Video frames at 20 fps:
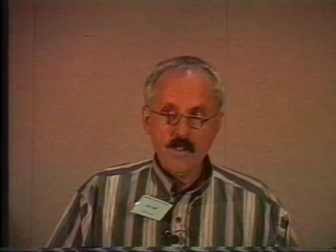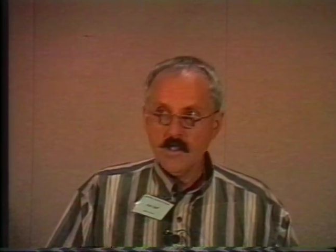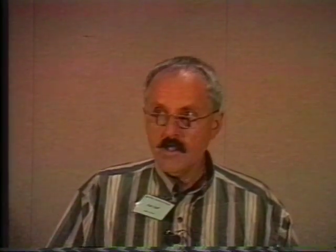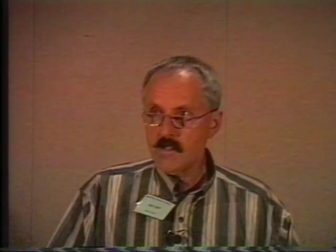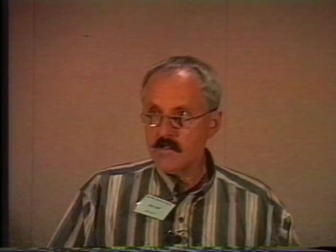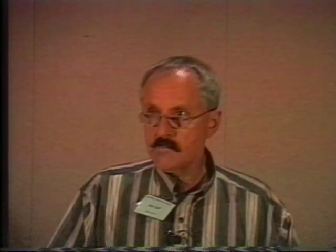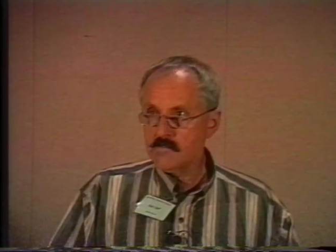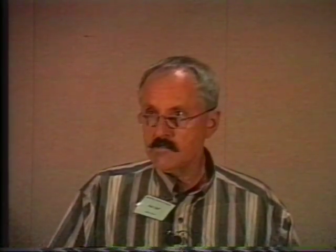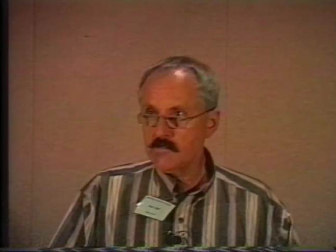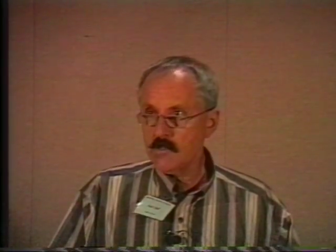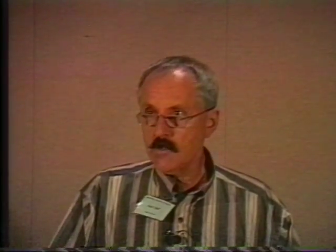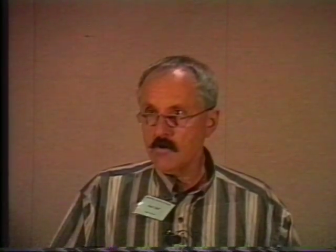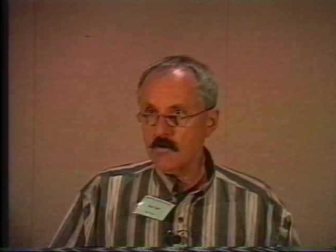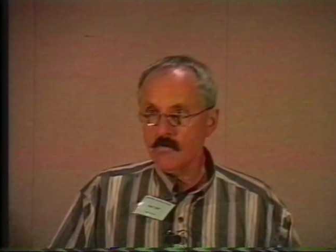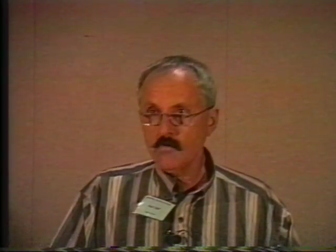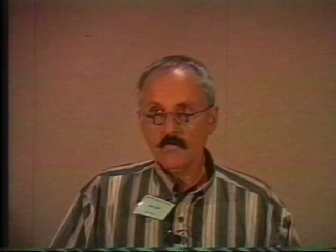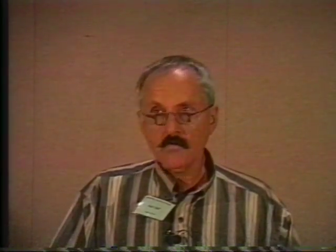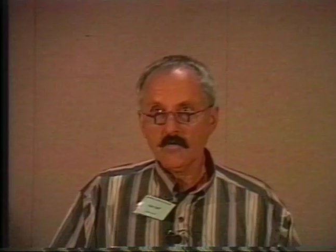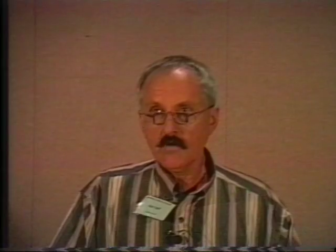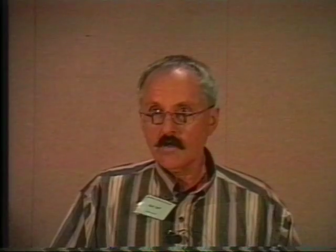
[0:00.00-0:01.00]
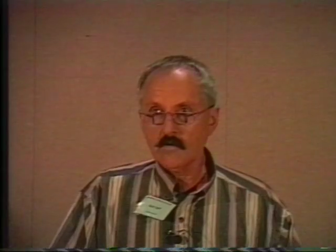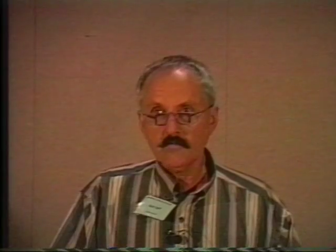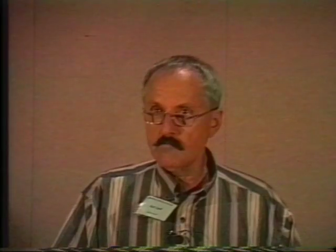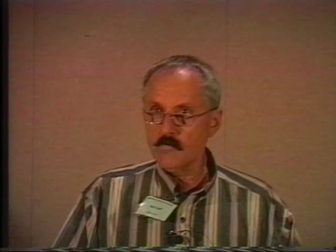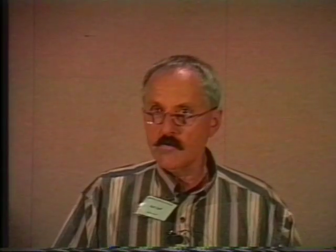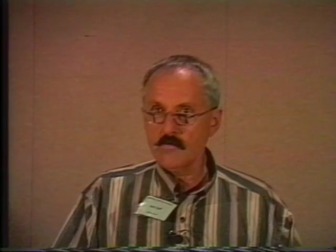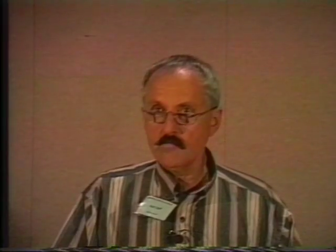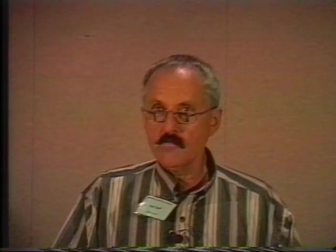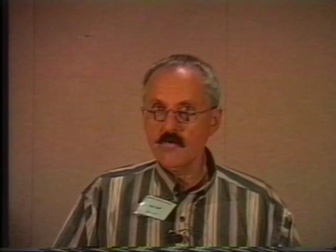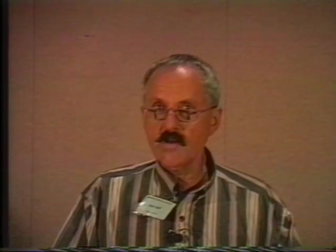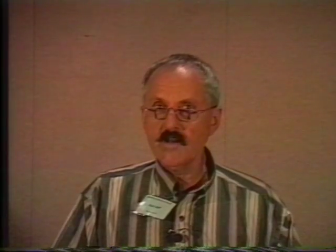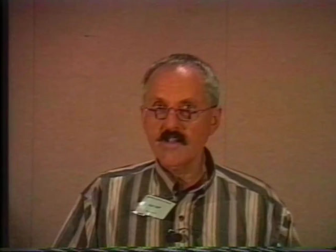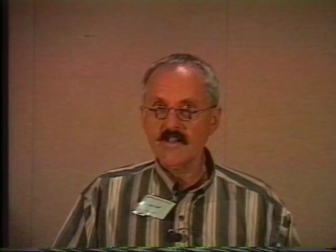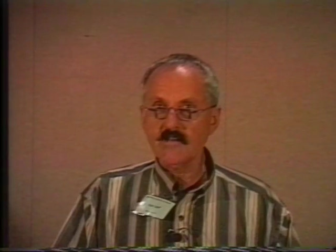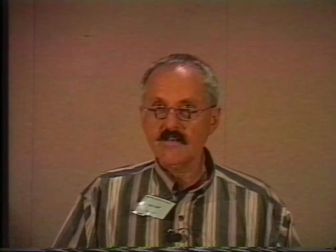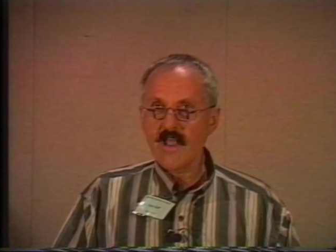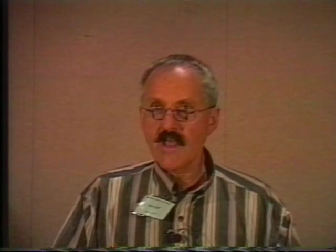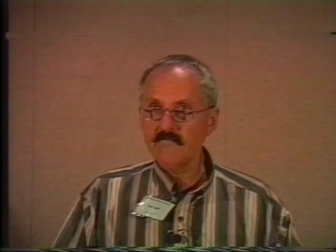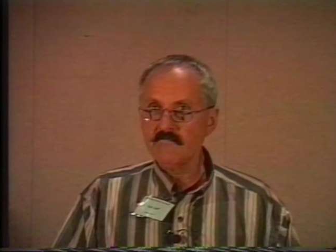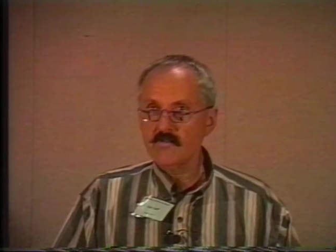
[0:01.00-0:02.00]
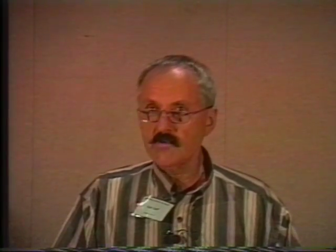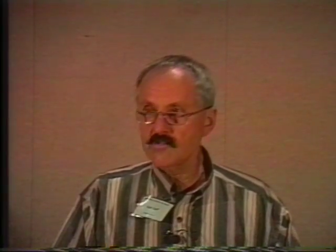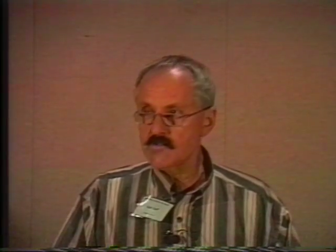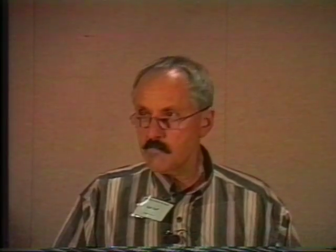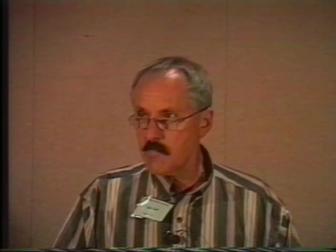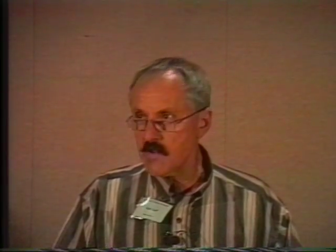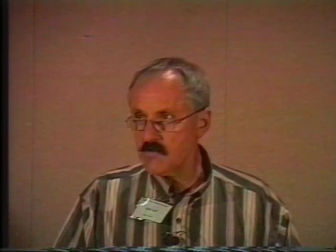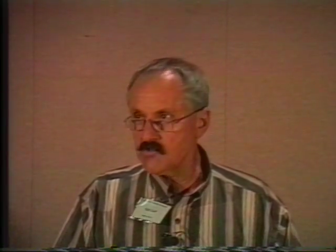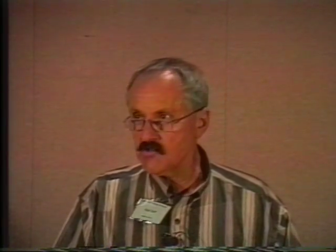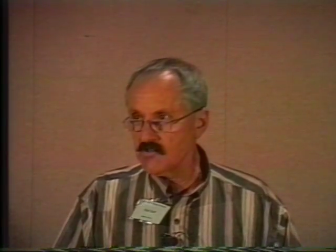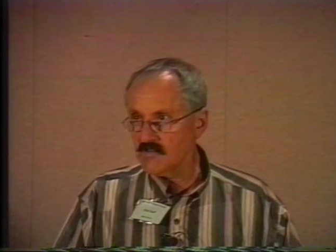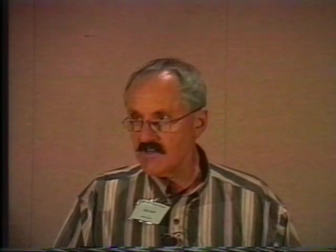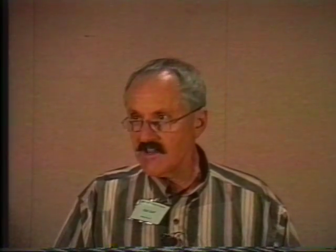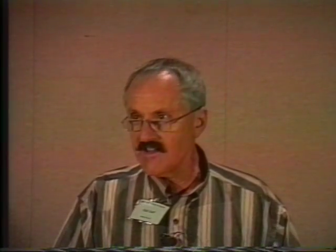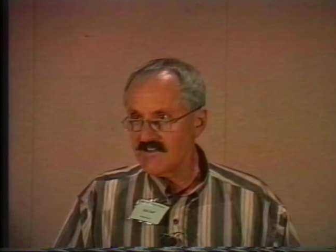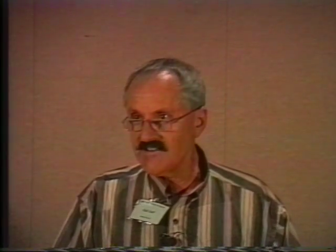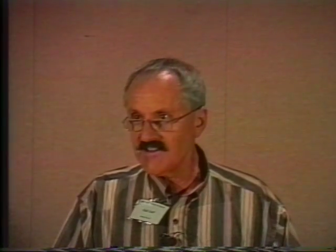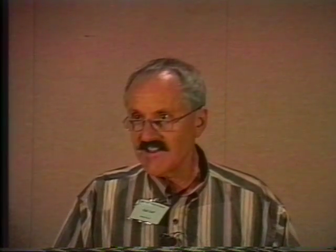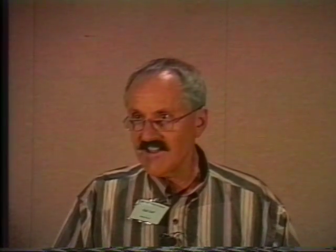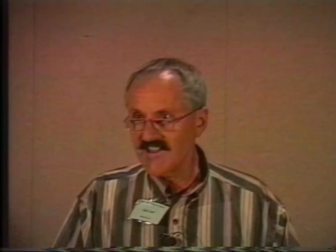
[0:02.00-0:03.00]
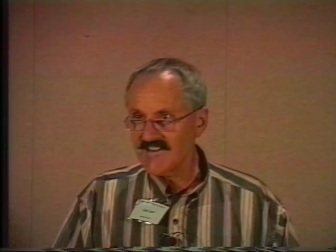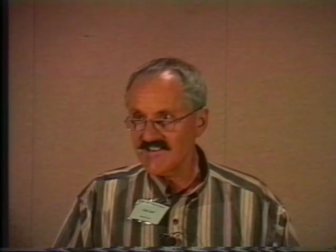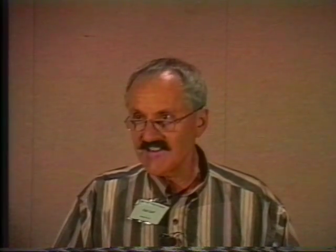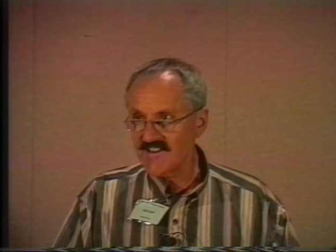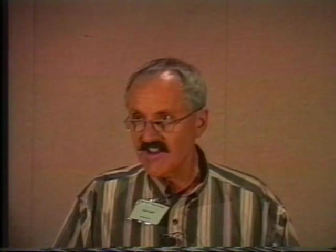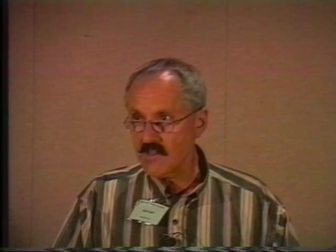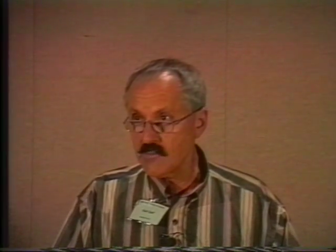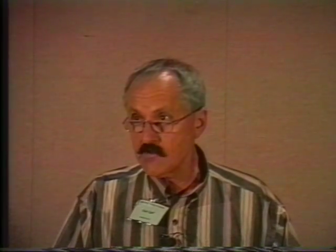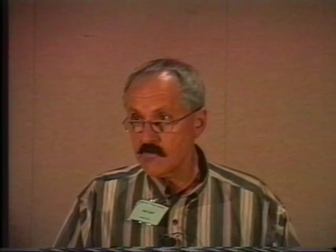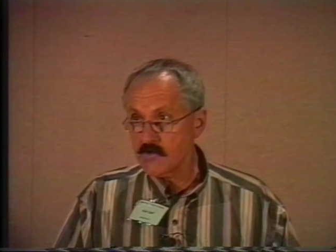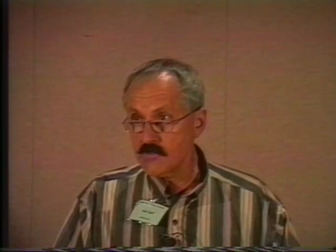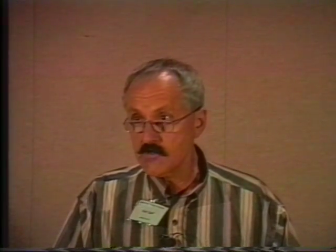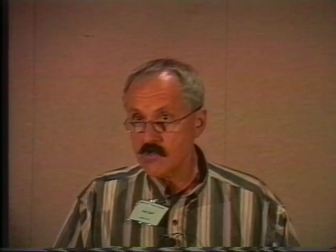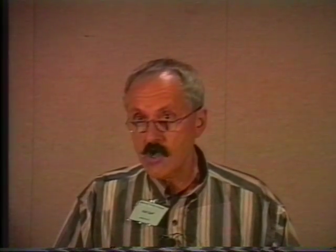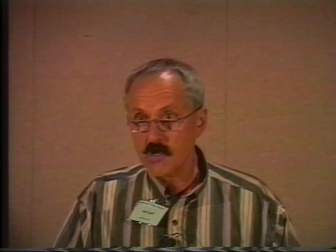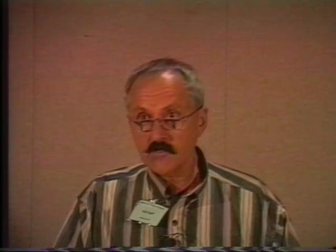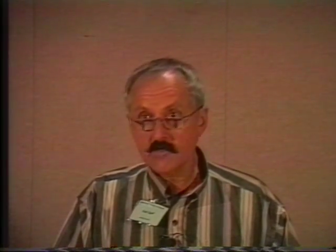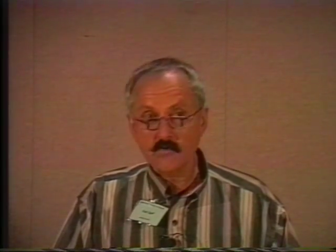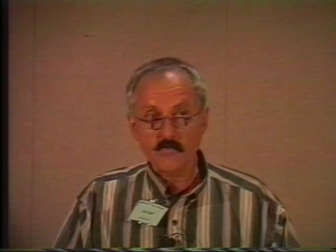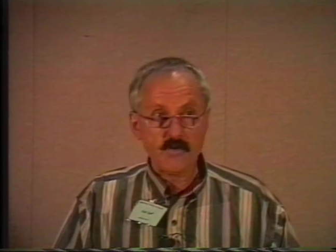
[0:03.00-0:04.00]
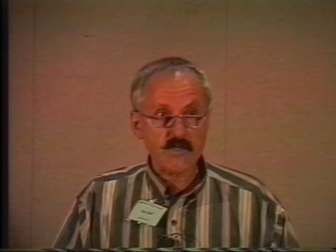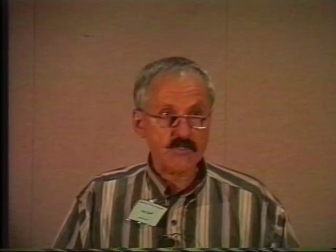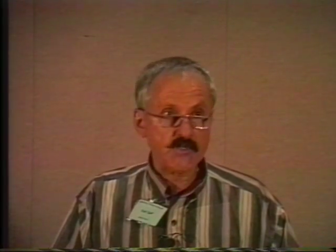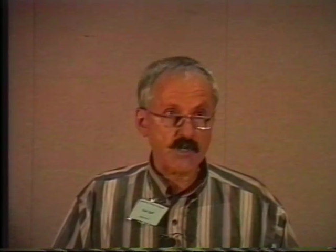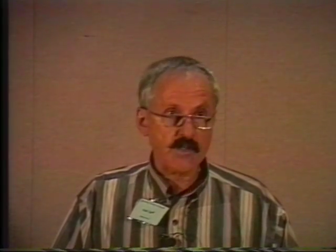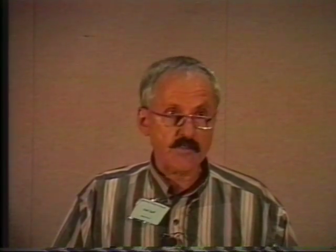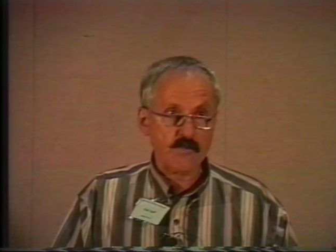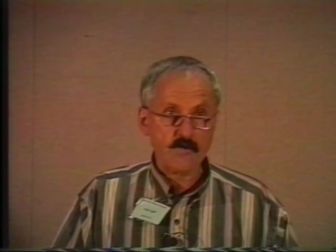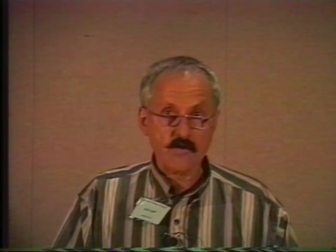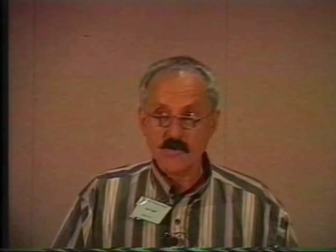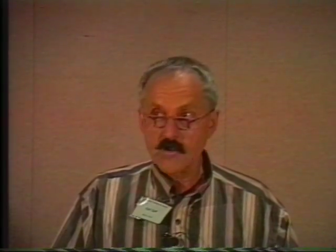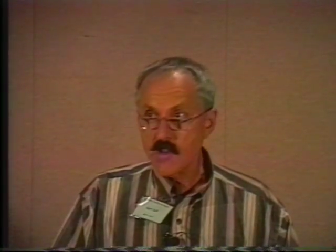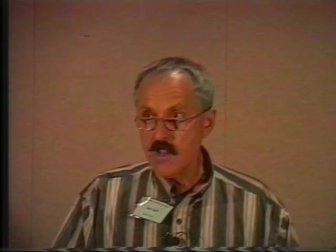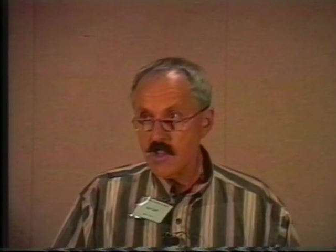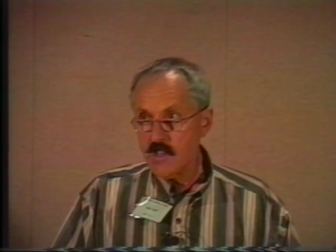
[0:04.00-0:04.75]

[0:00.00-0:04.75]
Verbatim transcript: And so we really have no special need to get together and talk to each other.